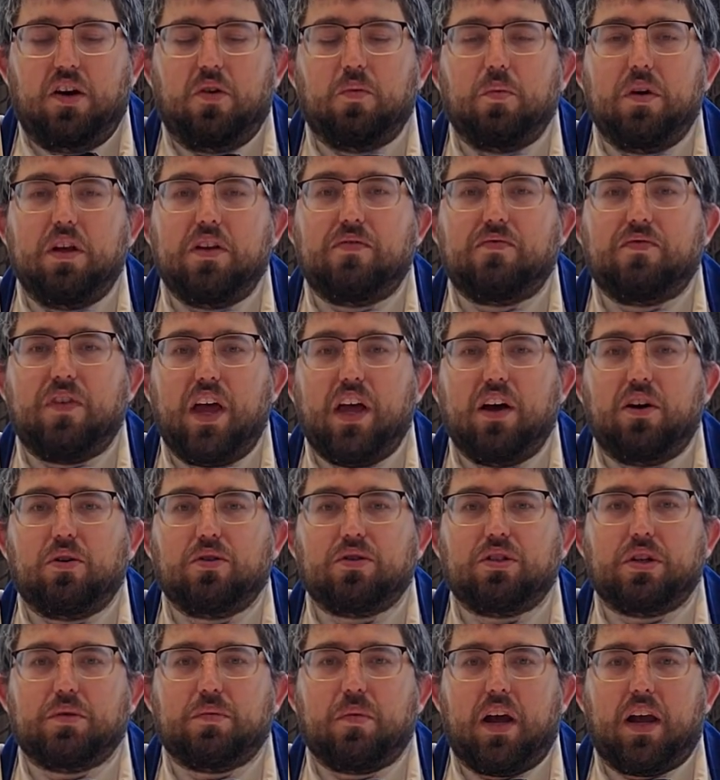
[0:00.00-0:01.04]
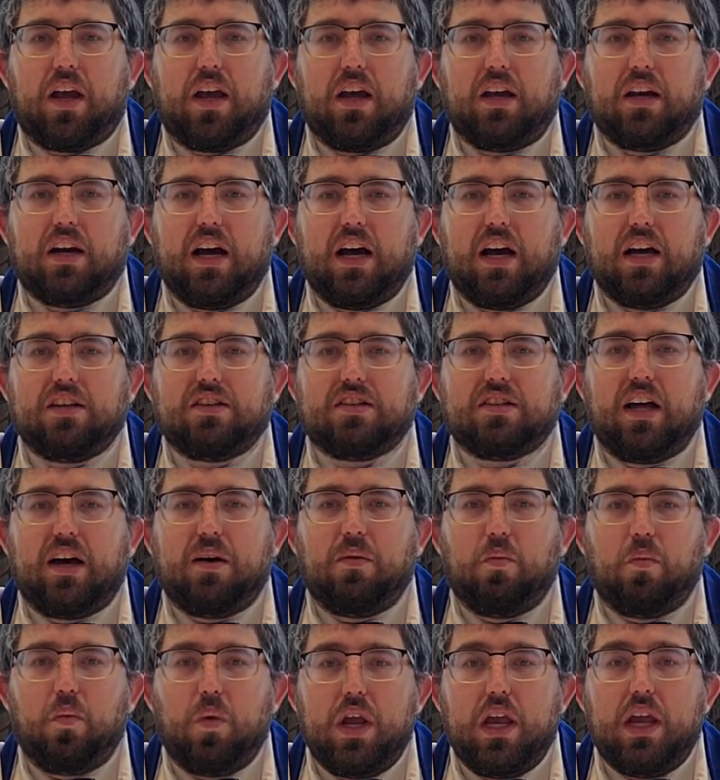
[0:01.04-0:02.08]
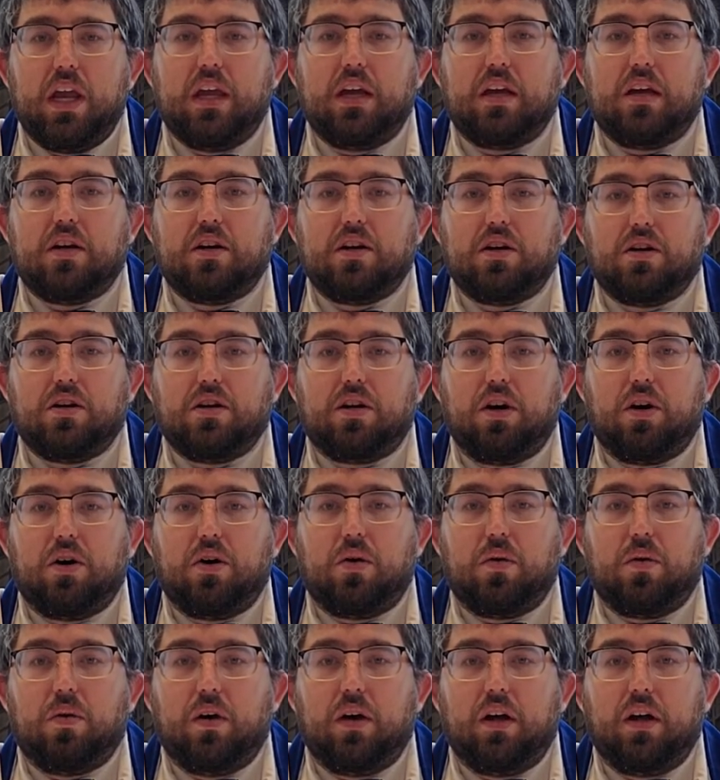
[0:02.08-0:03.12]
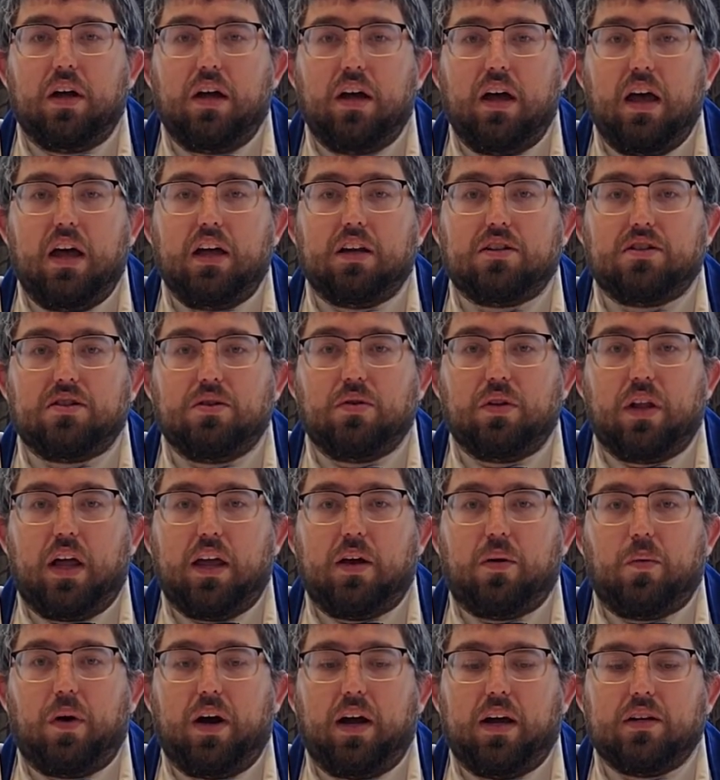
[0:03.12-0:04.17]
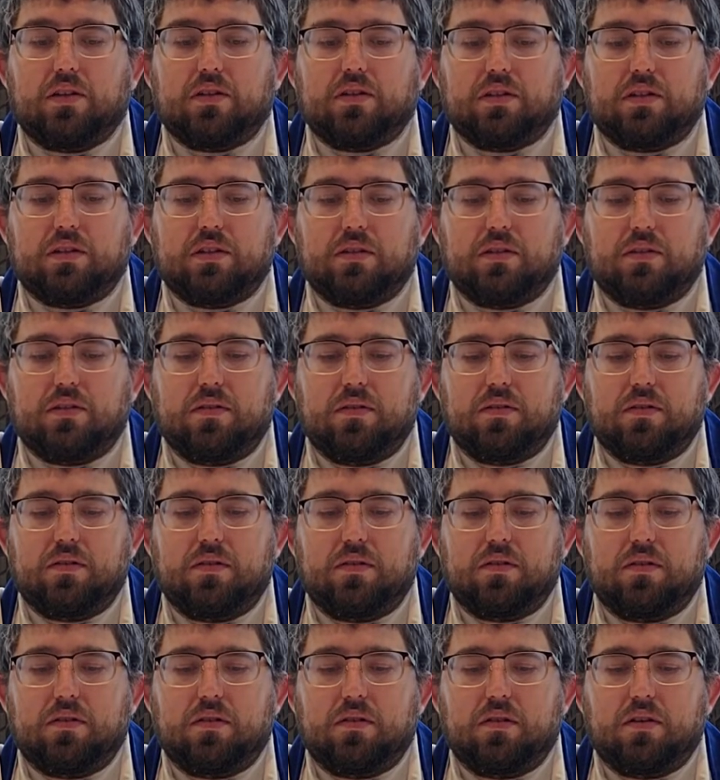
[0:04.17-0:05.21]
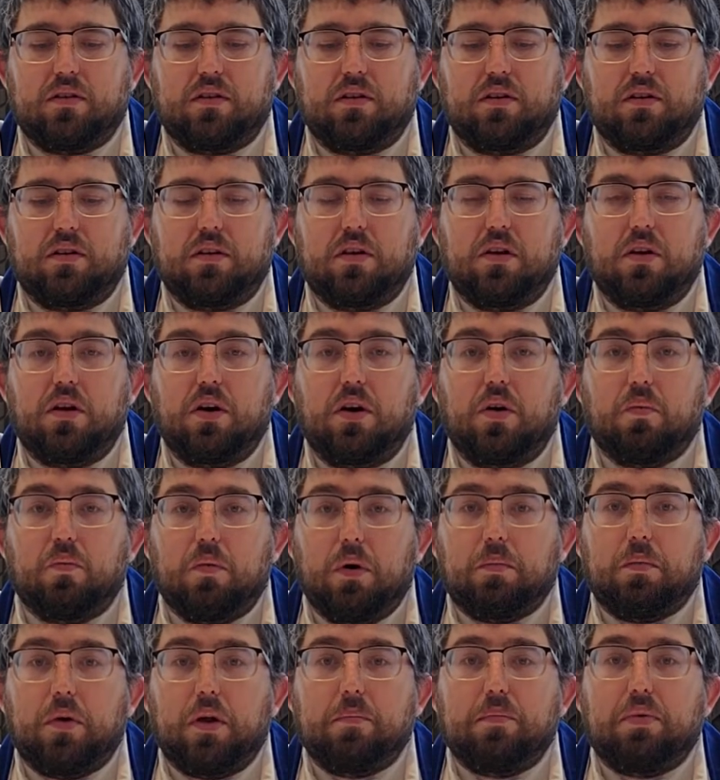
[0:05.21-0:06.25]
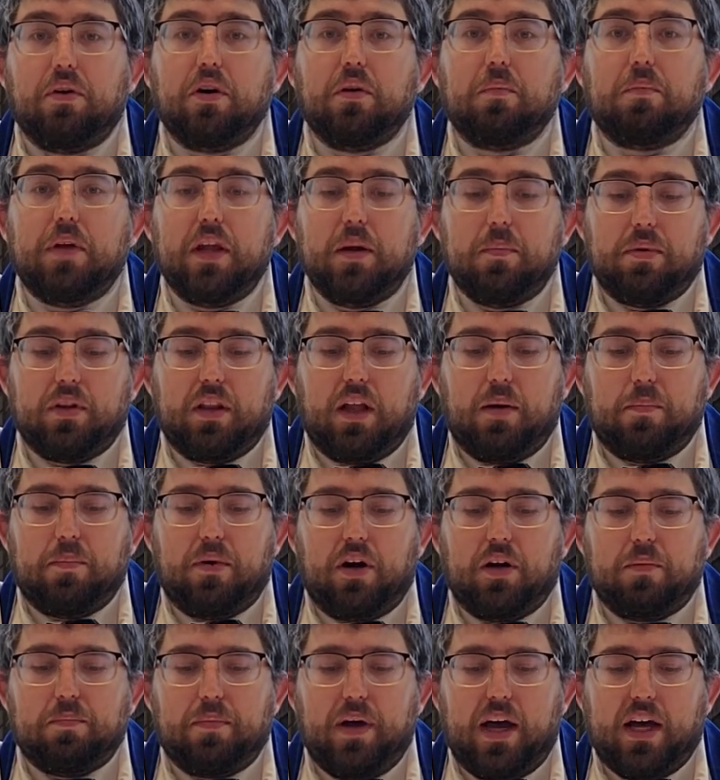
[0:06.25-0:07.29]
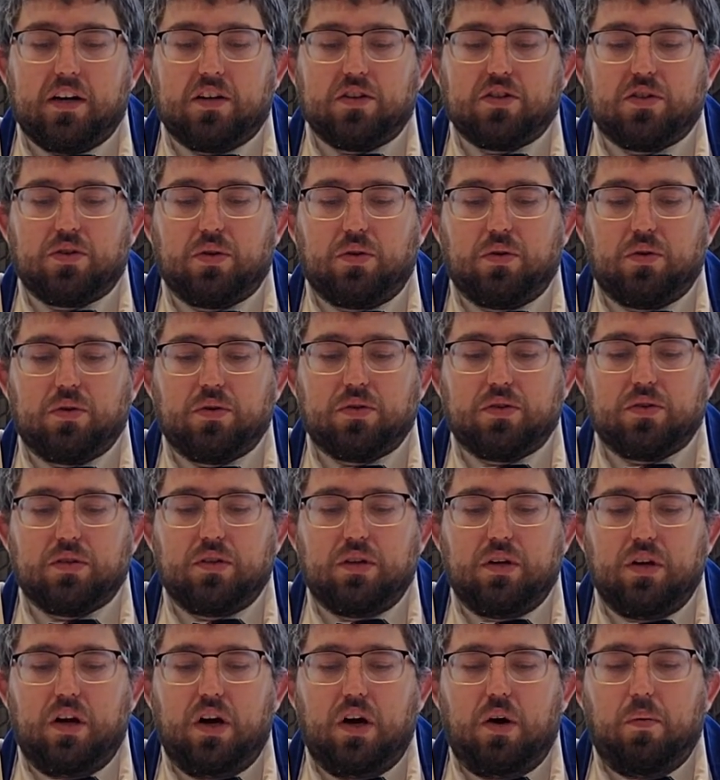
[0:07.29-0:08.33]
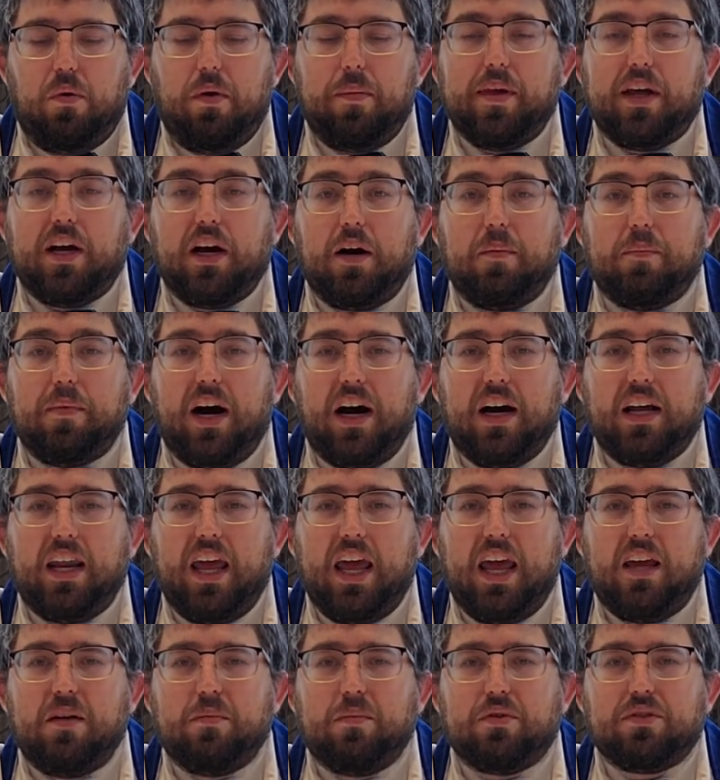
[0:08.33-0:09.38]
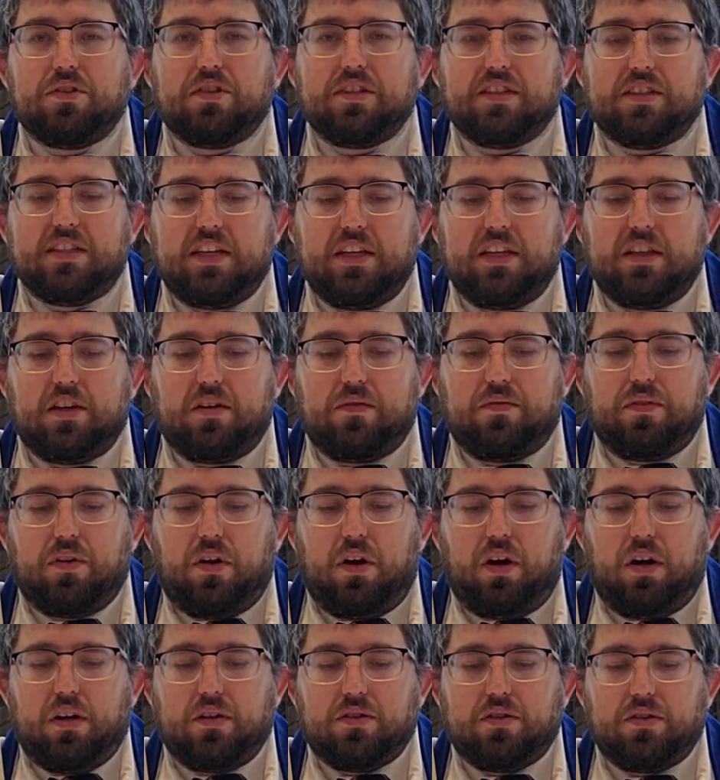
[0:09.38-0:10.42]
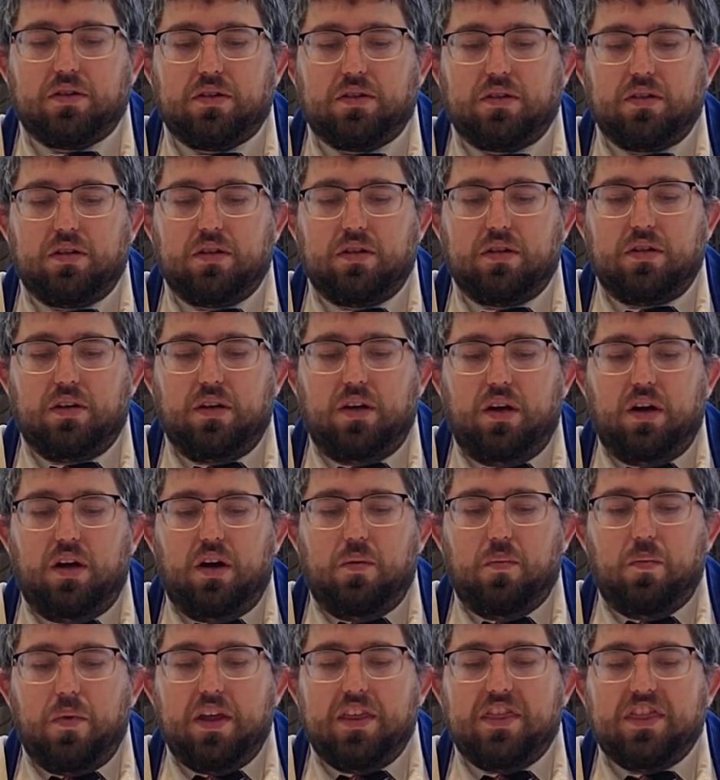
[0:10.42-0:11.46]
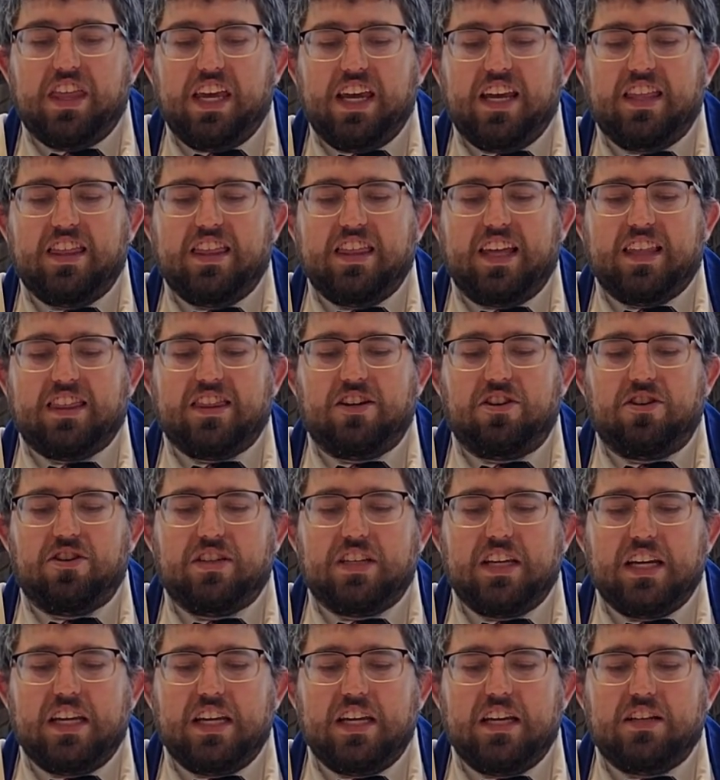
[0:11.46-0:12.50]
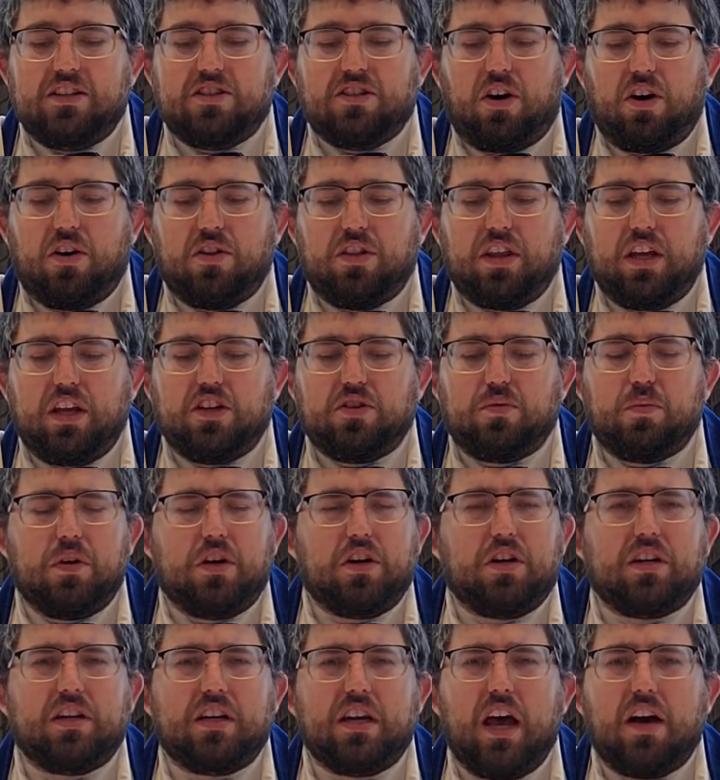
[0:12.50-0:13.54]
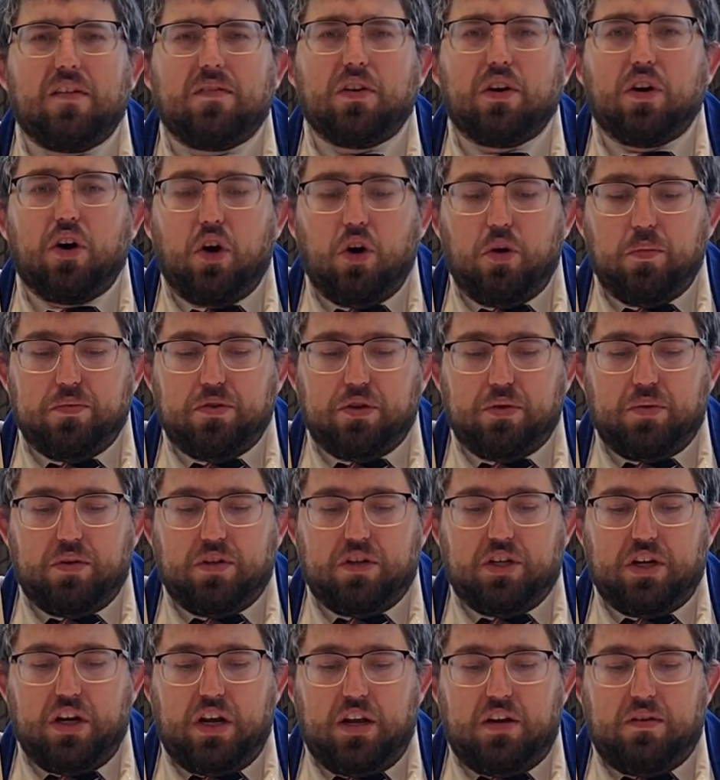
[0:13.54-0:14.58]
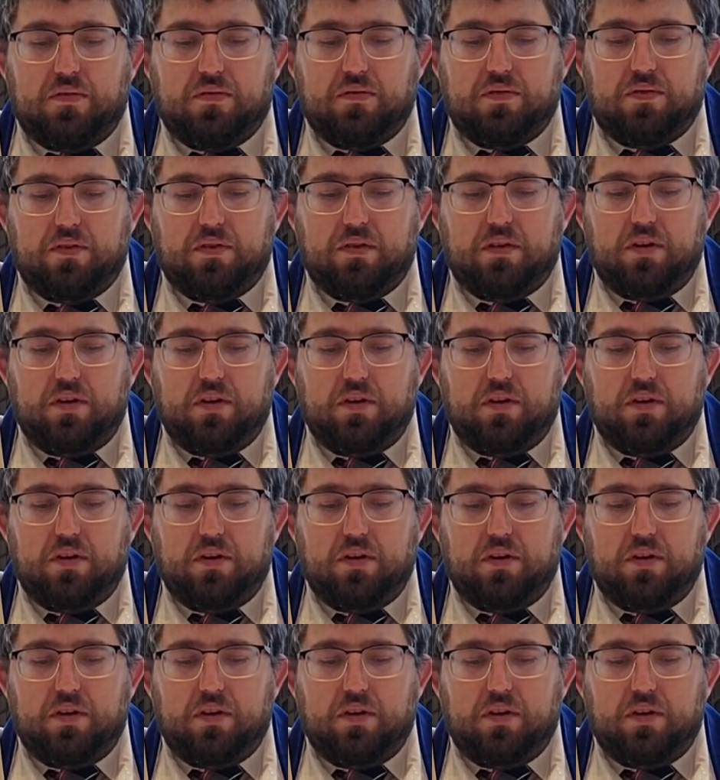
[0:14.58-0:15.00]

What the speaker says: We fail to recognize that we could go and do likewise." When we put people up on pedestals, we become unable to see their flaws. We think that their deeds are things we could never hope to achieve,